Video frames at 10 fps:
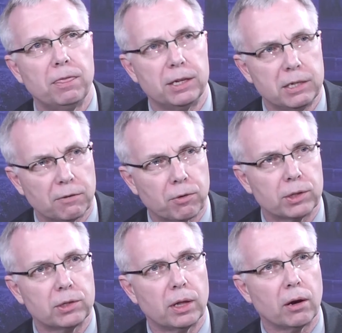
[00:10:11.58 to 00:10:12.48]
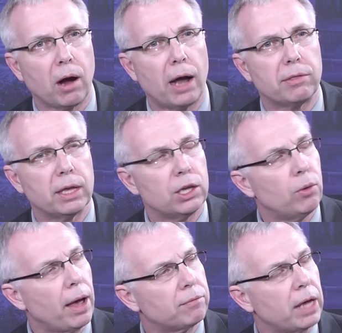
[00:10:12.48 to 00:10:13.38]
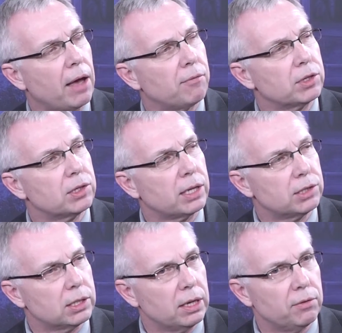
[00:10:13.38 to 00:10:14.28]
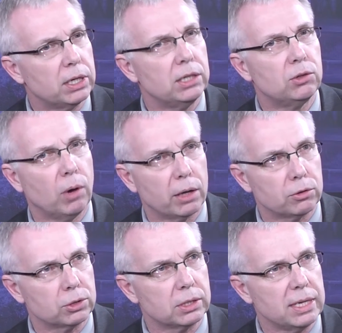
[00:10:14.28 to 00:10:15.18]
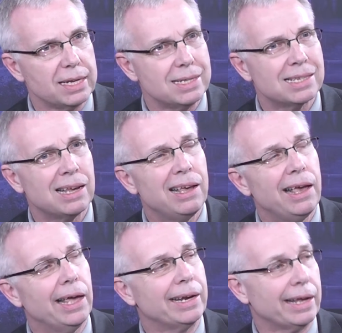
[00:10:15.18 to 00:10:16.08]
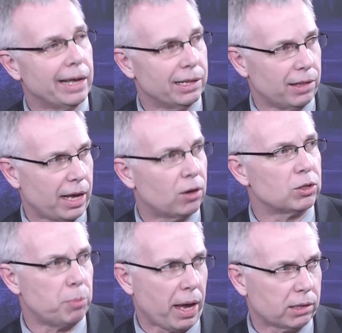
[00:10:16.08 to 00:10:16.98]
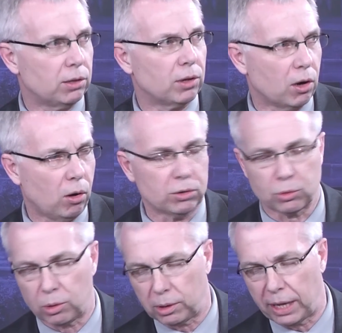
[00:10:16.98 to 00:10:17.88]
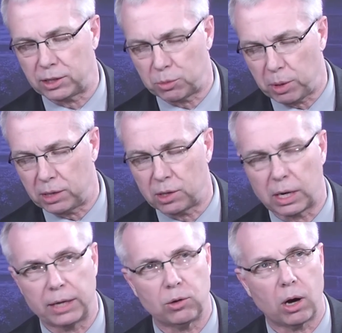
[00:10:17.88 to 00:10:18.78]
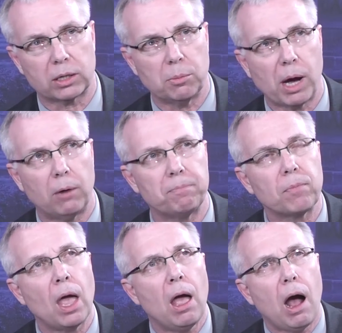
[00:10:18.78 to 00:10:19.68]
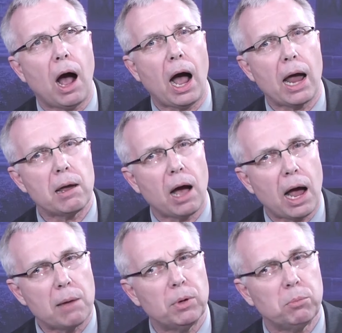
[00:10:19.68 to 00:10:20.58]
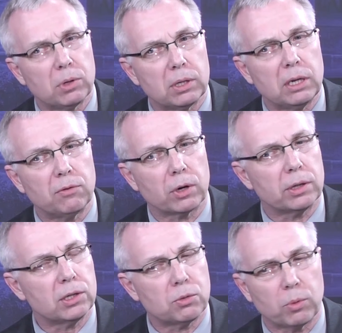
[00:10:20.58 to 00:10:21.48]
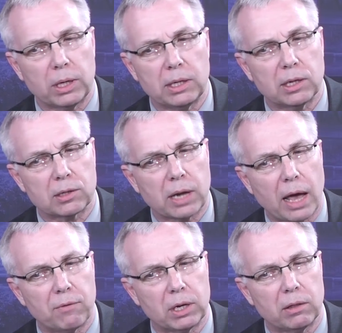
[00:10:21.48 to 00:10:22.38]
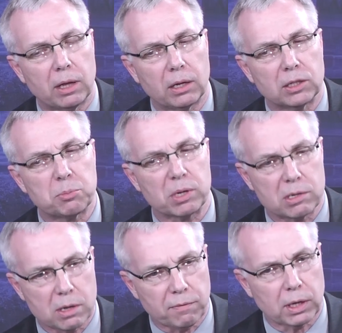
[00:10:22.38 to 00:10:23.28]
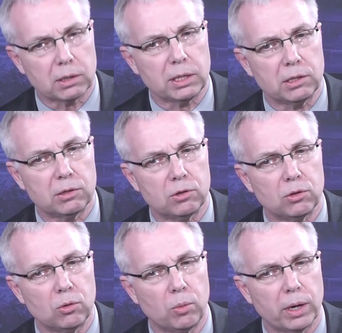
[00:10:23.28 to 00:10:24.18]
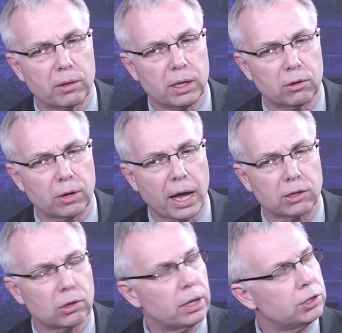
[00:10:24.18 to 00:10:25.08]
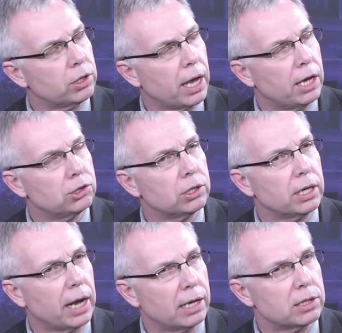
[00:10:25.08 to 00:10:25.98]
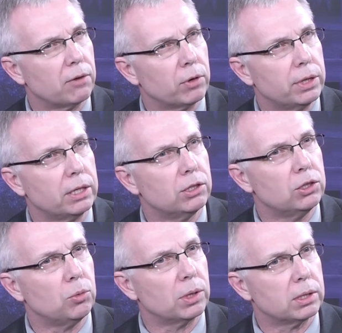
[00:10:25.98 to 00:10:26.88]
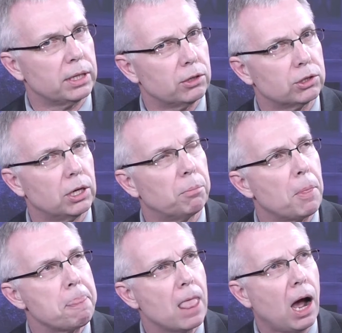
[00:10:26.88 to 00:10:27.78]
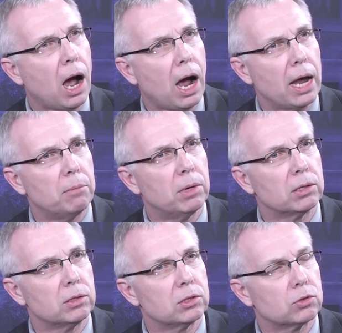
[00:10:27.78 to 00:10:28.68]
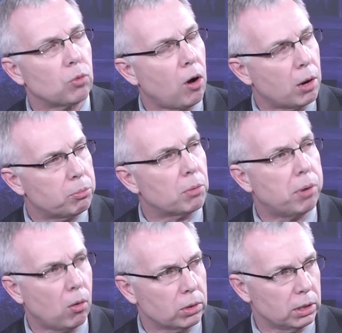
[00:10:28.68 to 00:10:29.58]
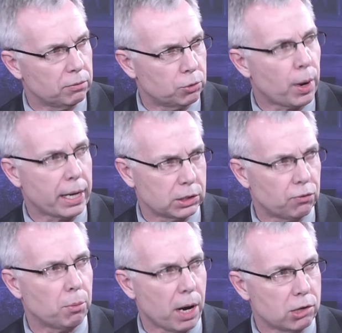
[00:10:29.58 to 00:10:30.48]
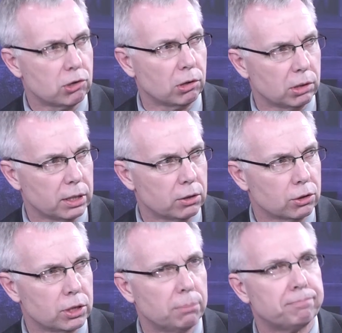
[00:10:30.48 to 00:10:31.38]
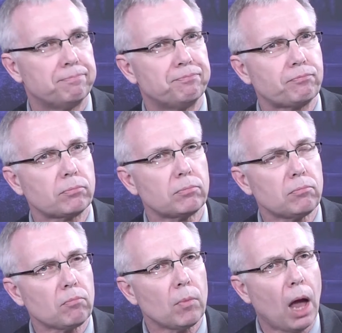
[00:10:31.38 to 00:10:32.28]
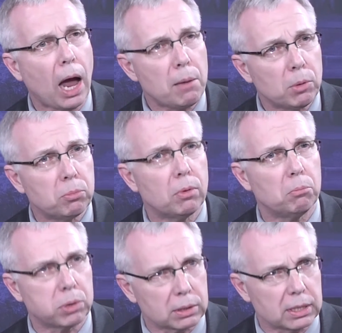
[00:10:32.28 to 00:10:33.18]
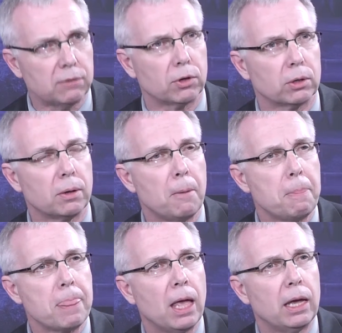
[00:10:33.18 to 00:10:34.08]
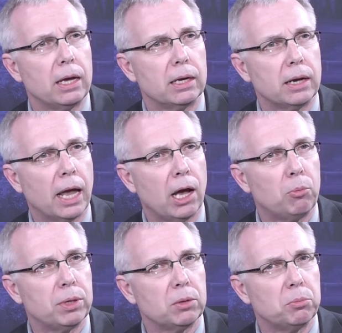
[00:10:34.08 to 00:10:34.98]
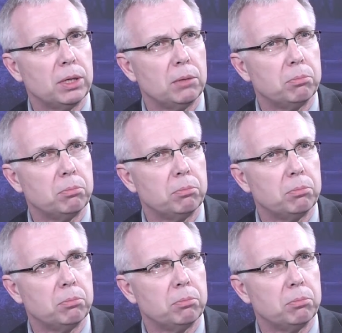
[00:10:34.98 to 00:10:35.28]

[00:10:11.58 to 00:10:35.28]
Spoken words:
the difference there. I think you have to have a sensitivity to others' needs. And again, that goes back to the cultural lens piece that I talked about. I'm a believer, and this really doesn't have anything specifically to do with international education. It has everything to do with leadership. I am a strong proponent of transformational leadership. I'm a believer in helping